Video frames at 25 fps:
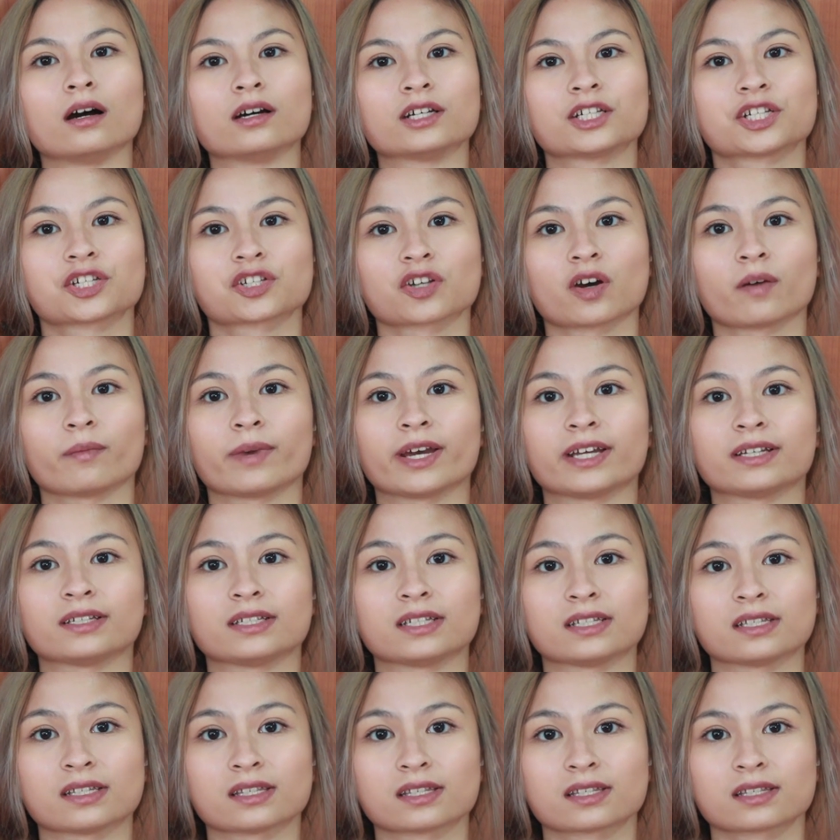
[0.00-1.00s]
shop at
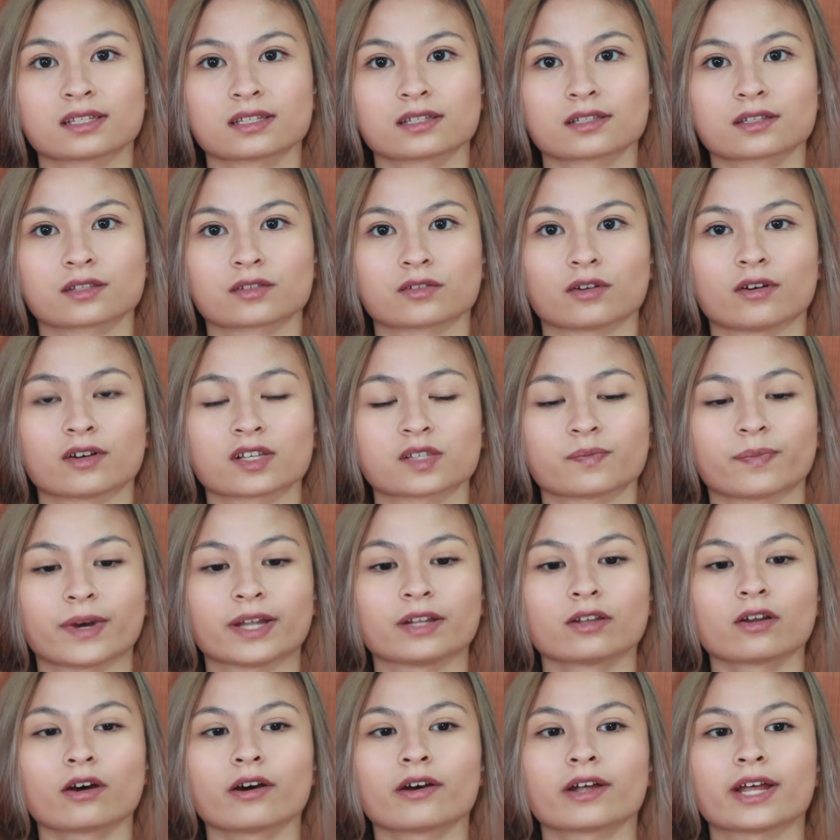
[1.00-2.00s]
these stores, but
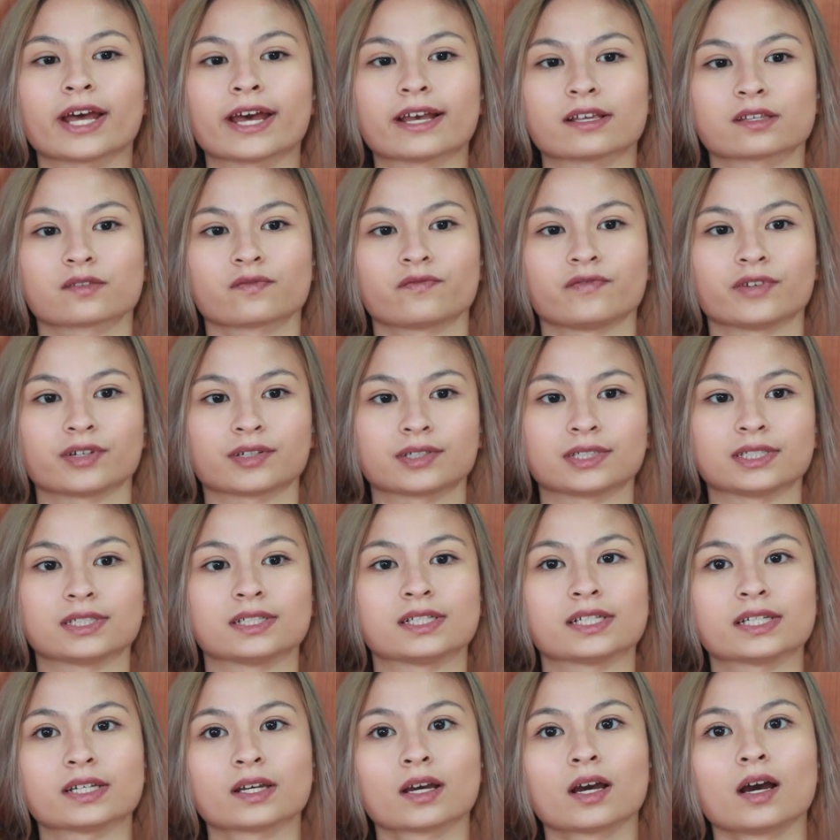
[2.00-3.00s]
not as
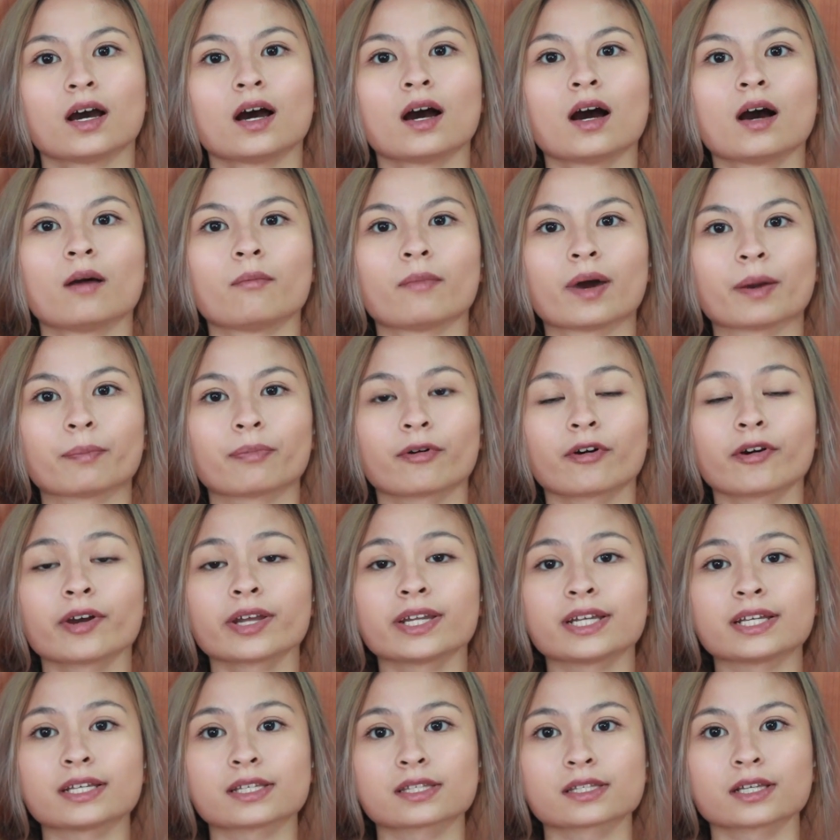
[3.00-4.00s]
frequently. My
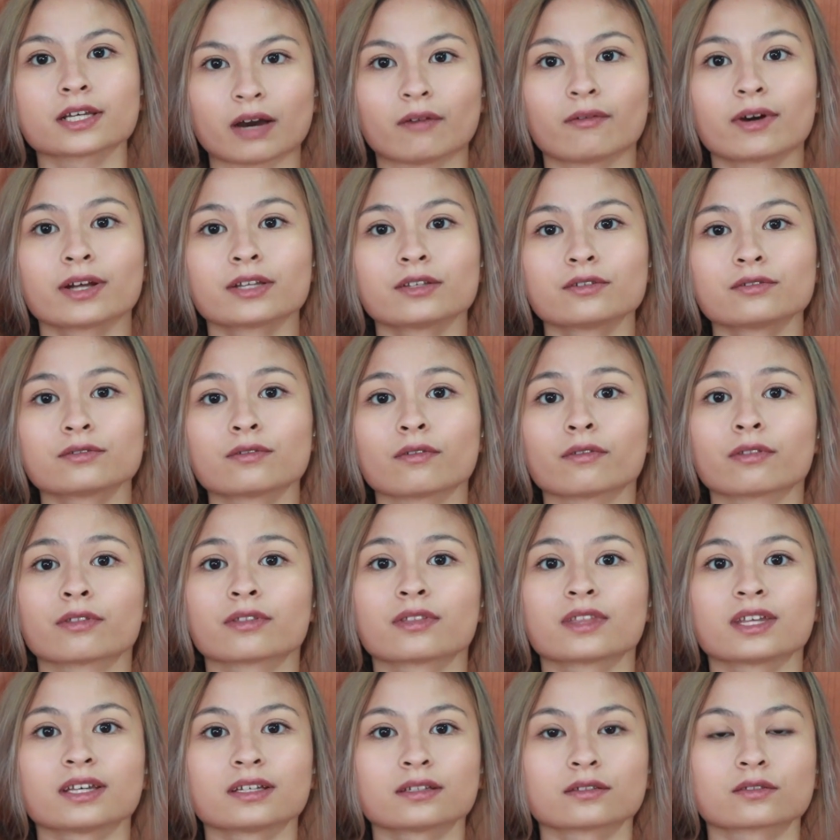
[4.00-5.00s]
point is, I want you to
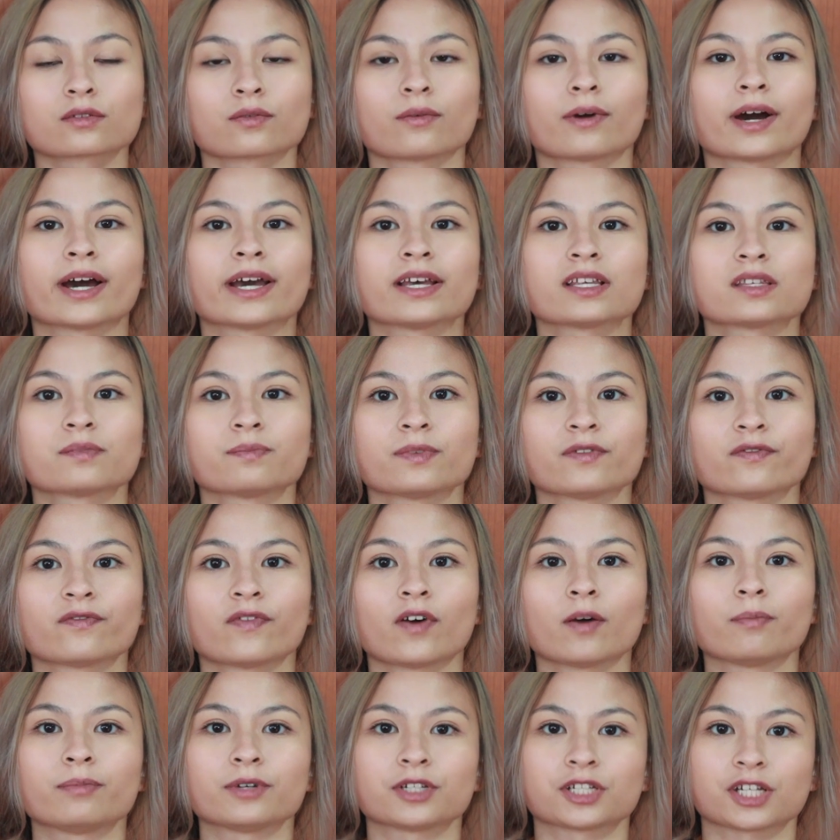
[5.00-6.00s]
think twice
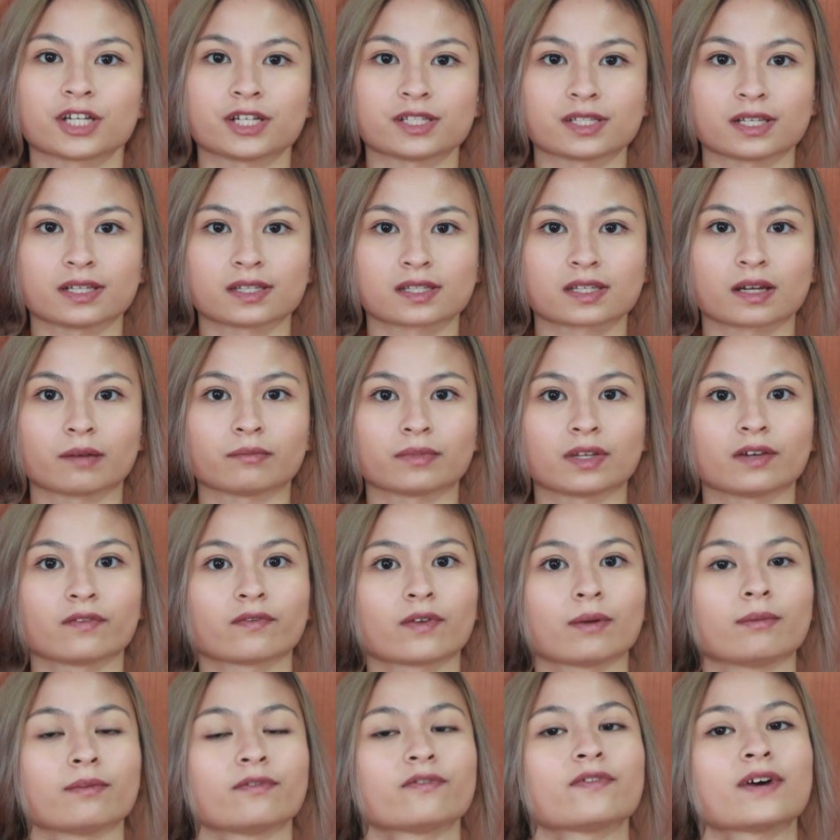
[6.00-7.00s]
before purchasing
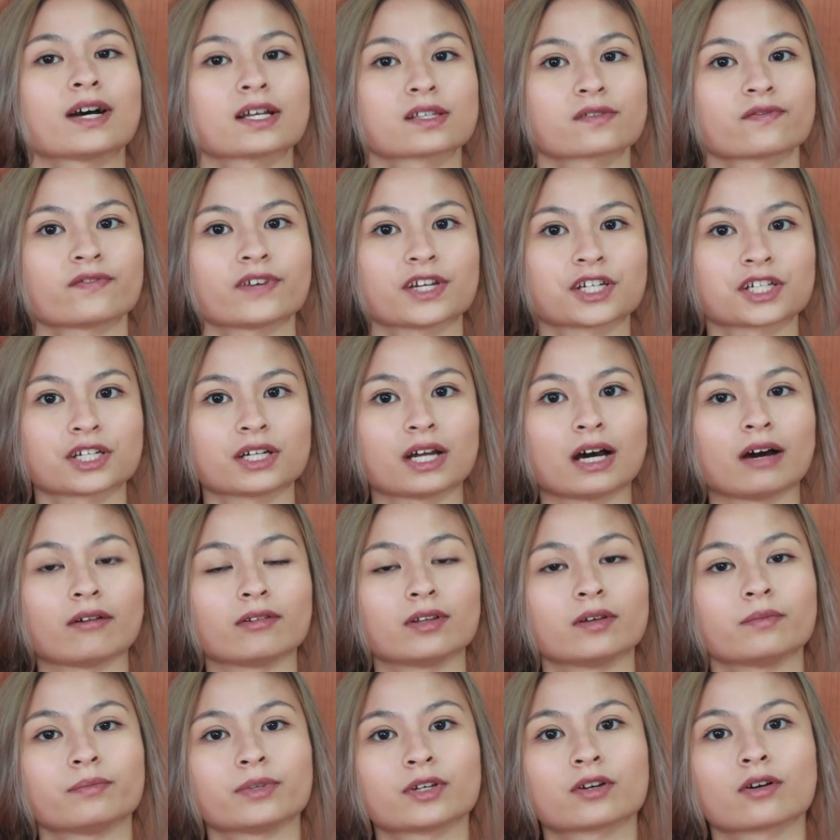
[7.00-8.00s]
something from fast fashion
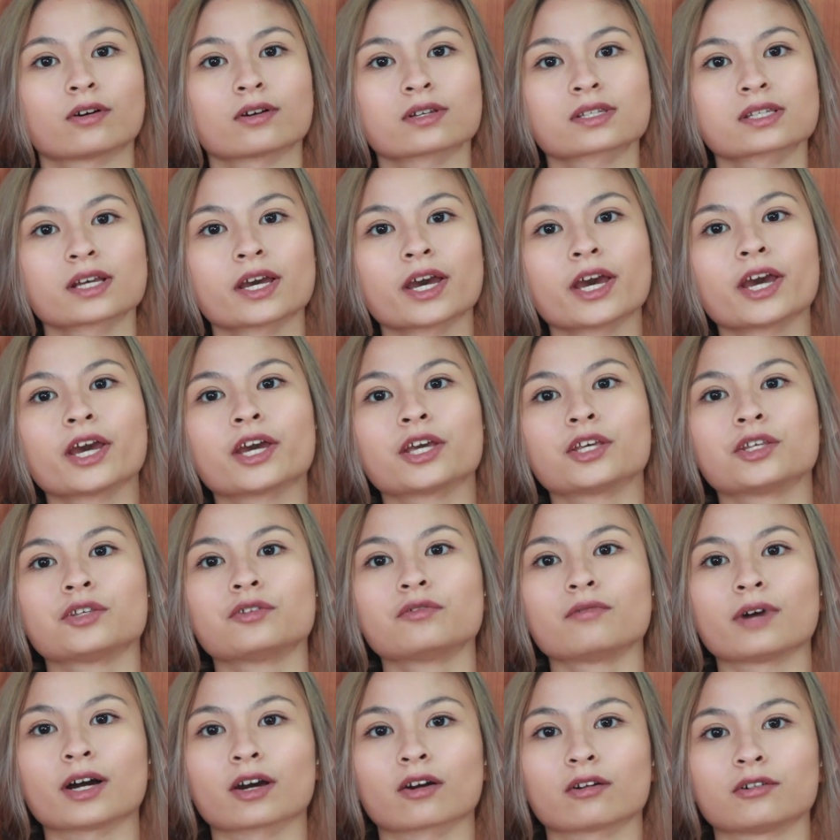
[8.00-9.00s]
outlet, because
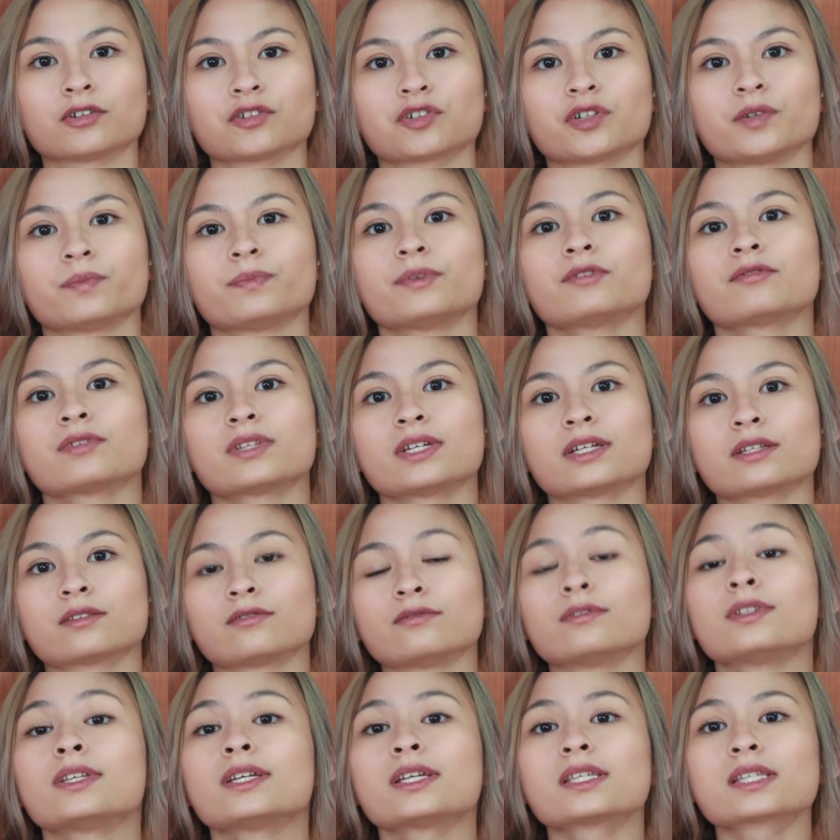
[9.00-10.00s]
you are contributing
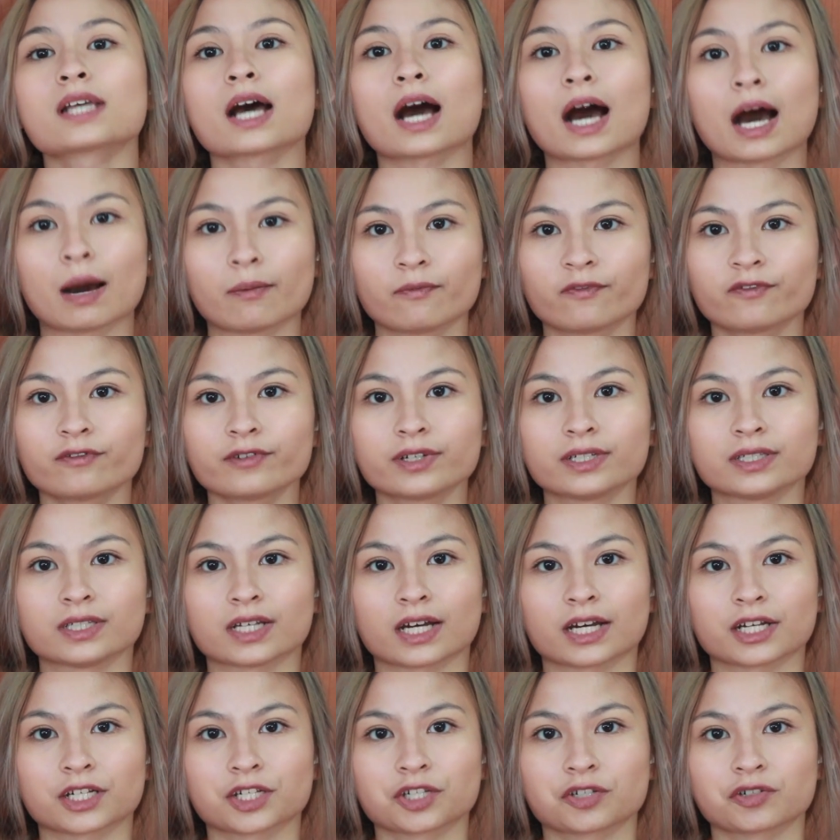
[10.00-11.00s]
to this harmful
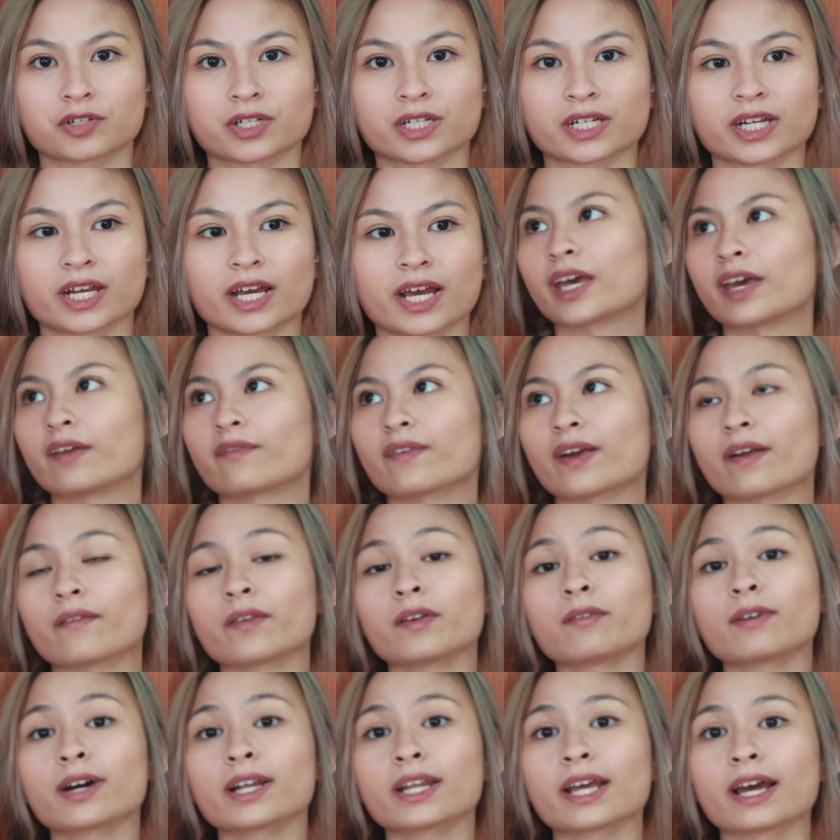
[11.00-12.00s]
industry. If
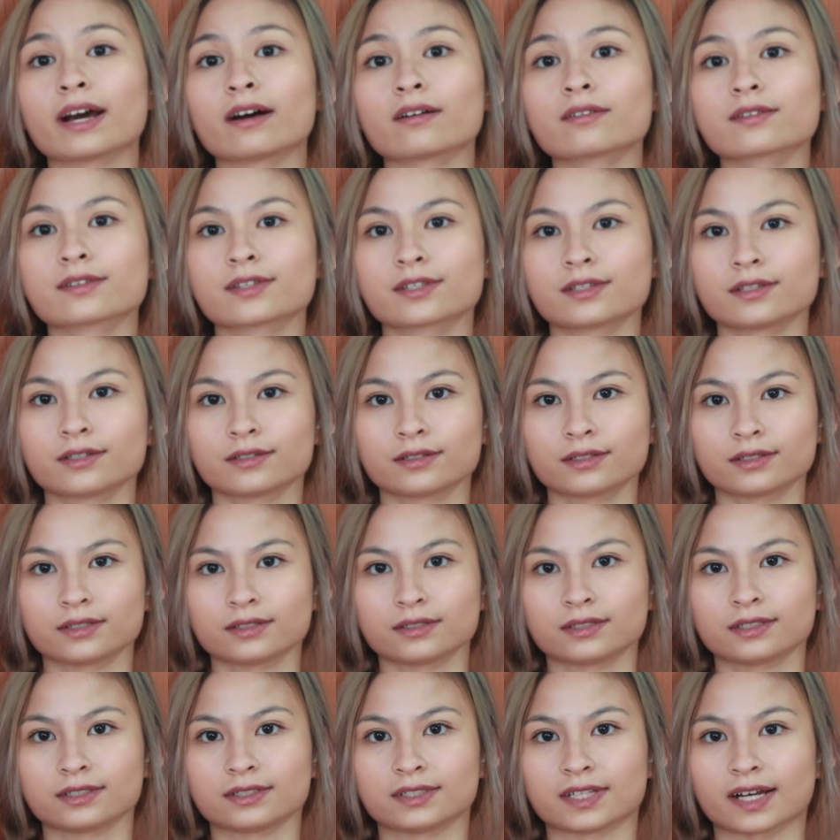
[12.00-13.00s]
everyone else
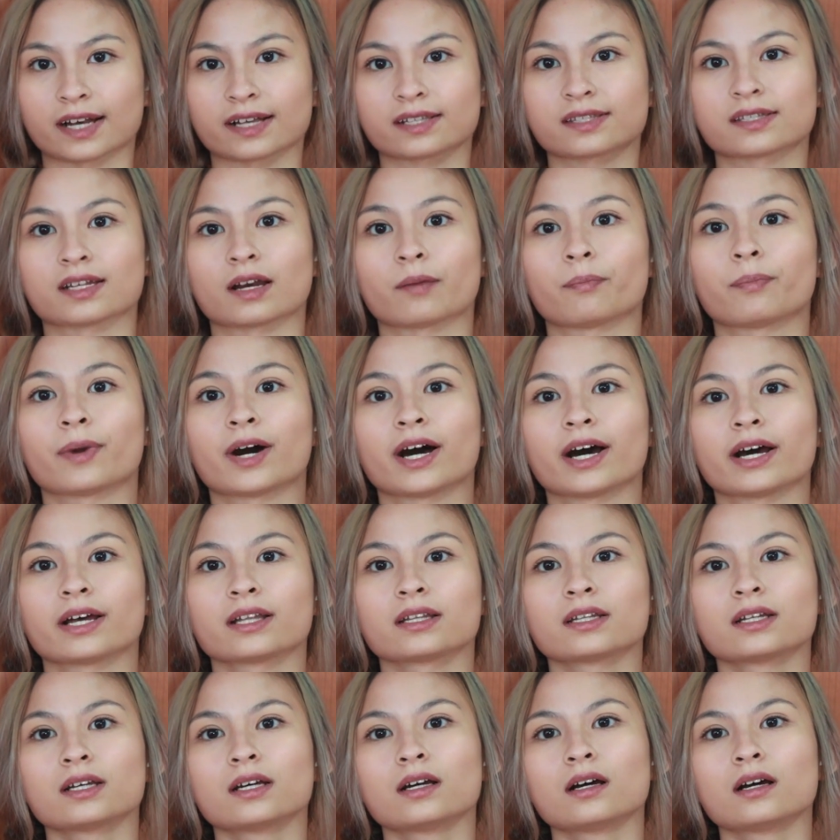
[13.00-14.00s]
does their part,